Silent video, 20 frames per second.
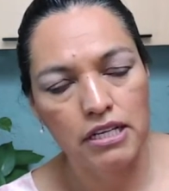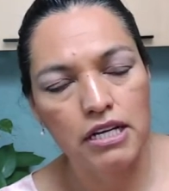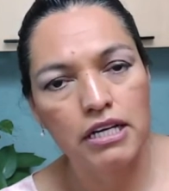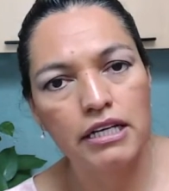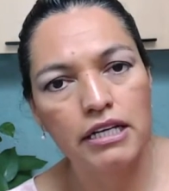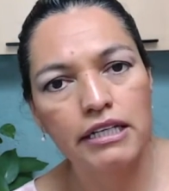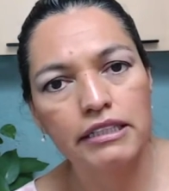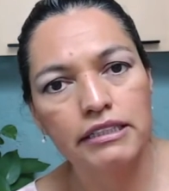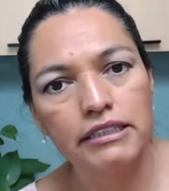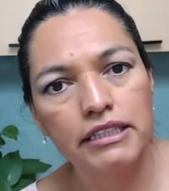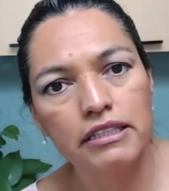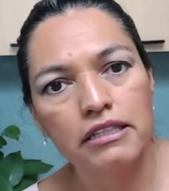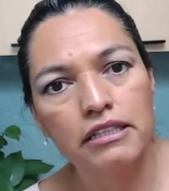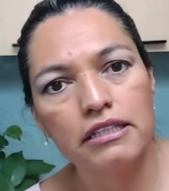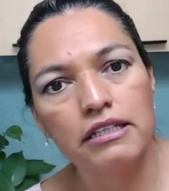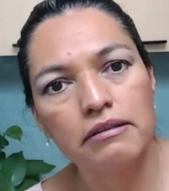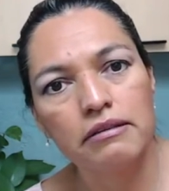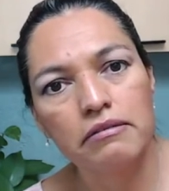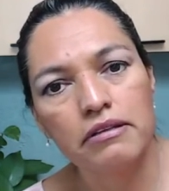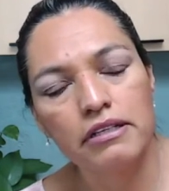Is
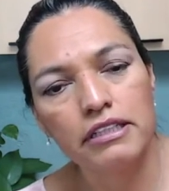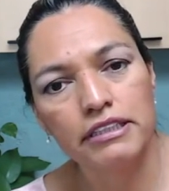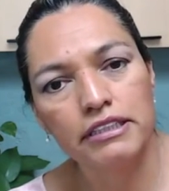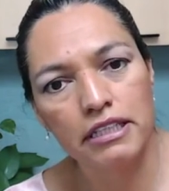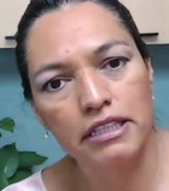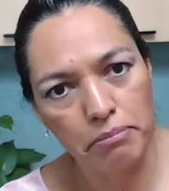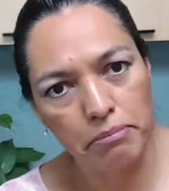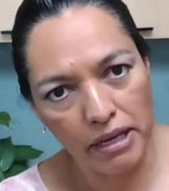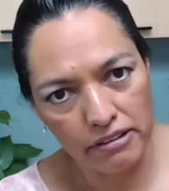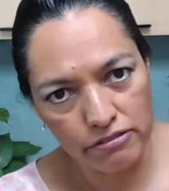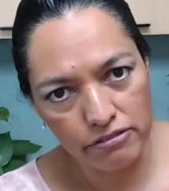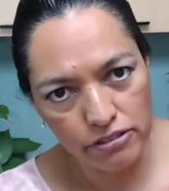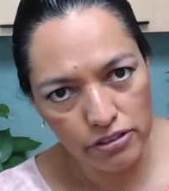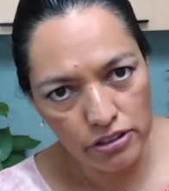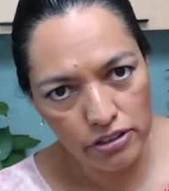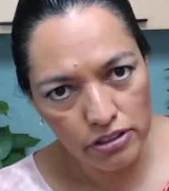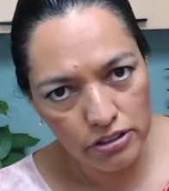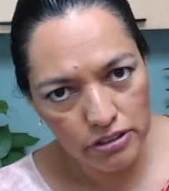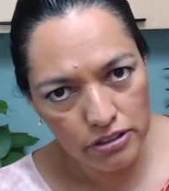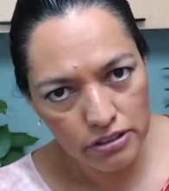it painful?